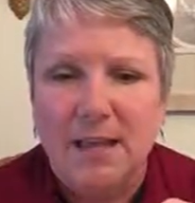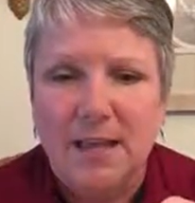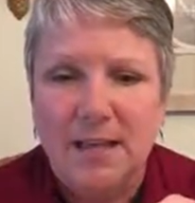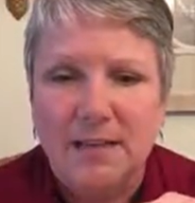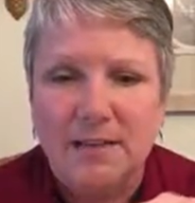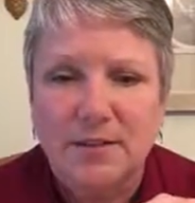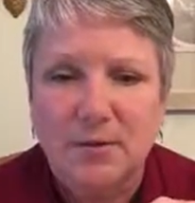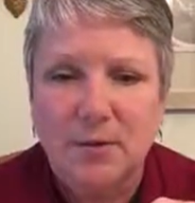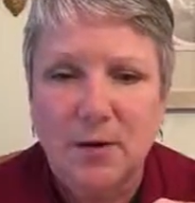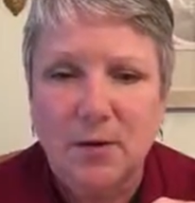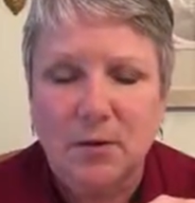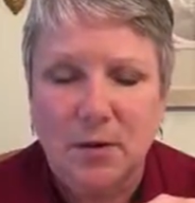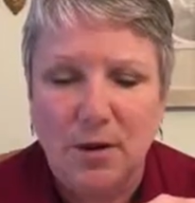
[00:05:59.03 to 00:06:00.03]
These
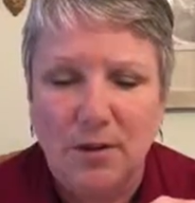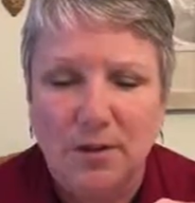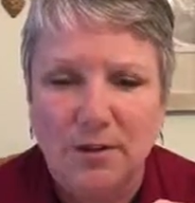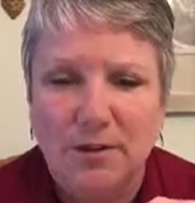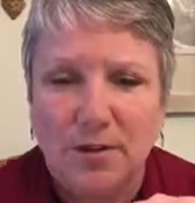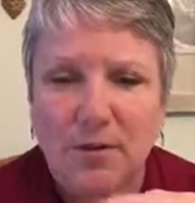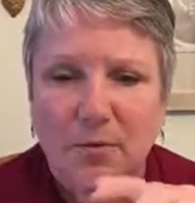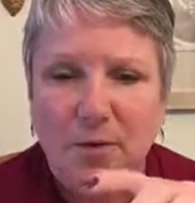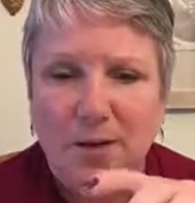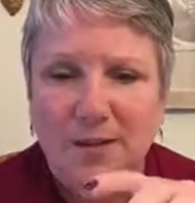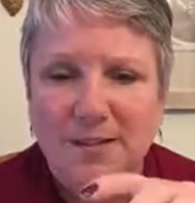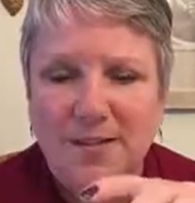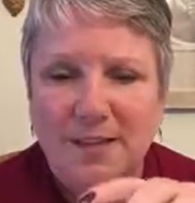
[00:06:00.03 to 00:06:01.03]
three oils are
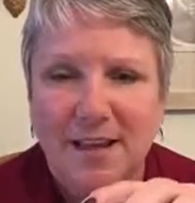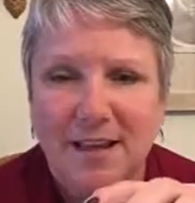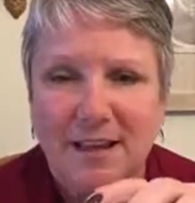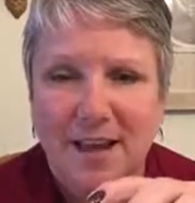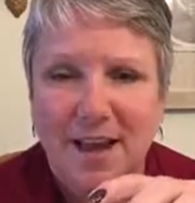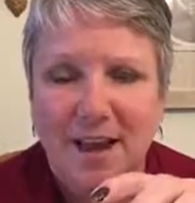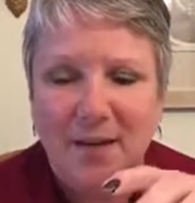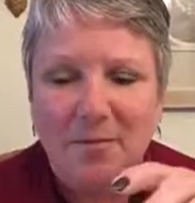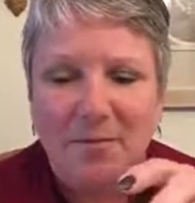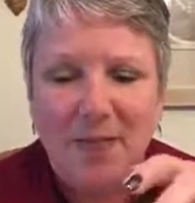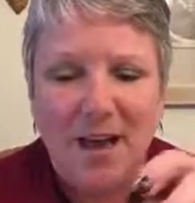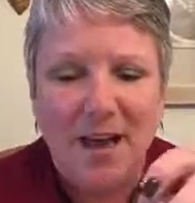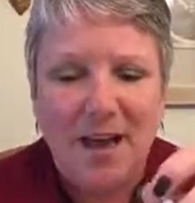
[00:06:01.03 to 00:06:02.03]
ones that
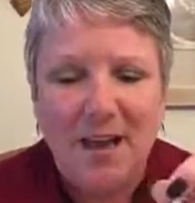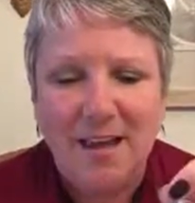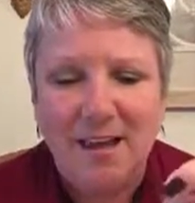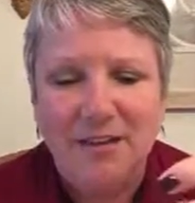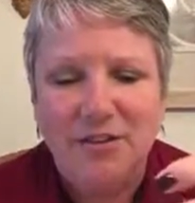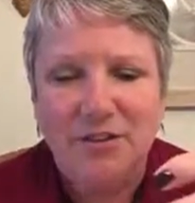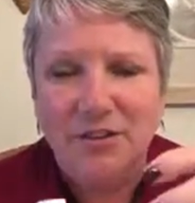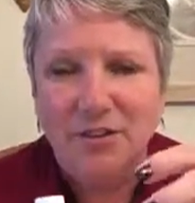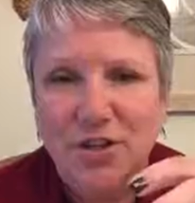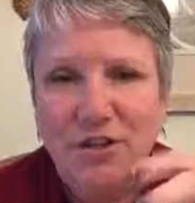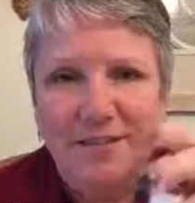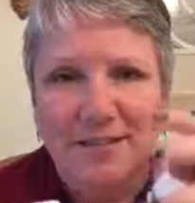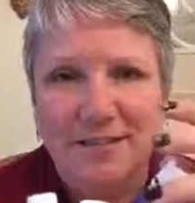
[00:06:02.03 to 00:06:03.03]
I
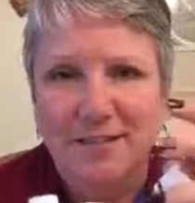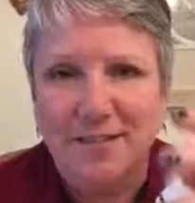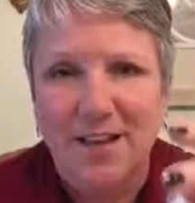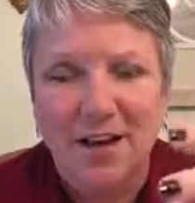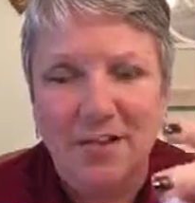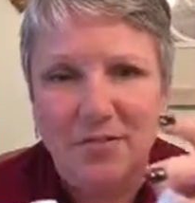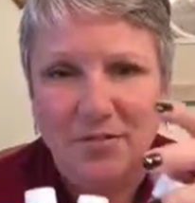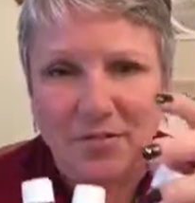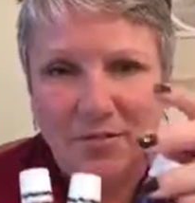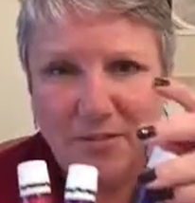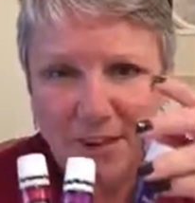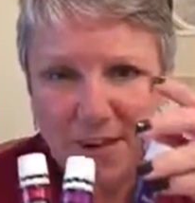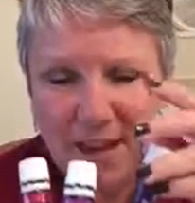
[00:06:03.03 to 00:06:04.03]
just love
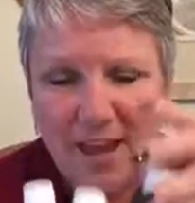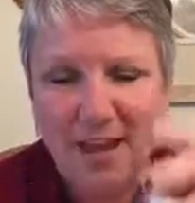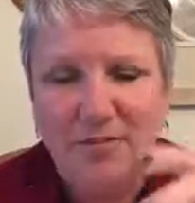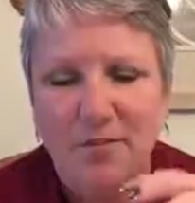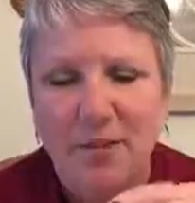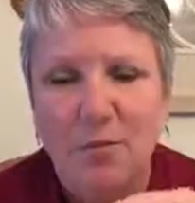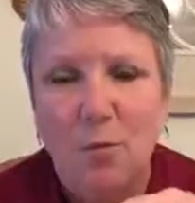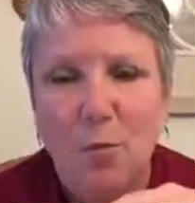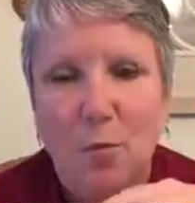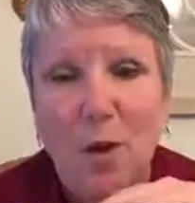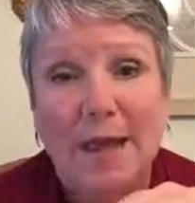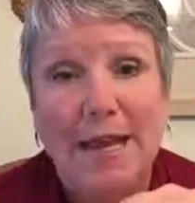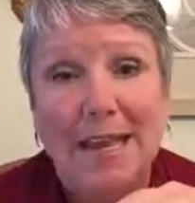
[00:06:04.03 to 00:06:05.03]
having
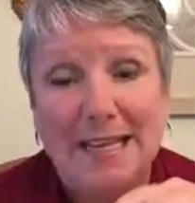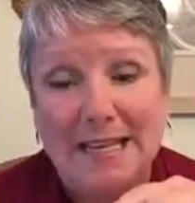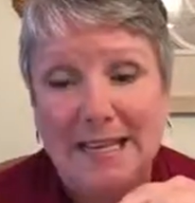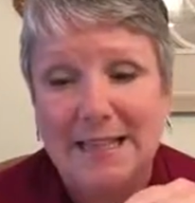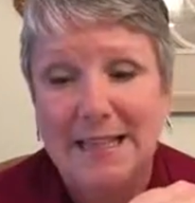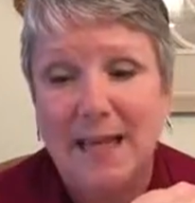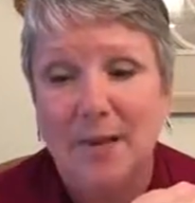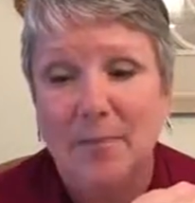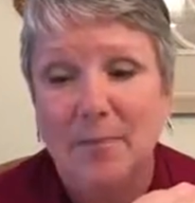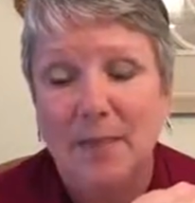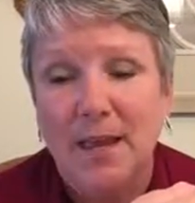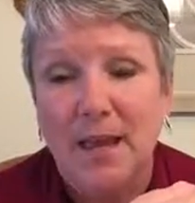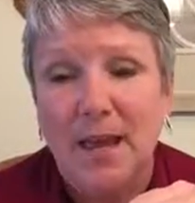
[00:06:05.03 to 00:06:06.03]
when I need them.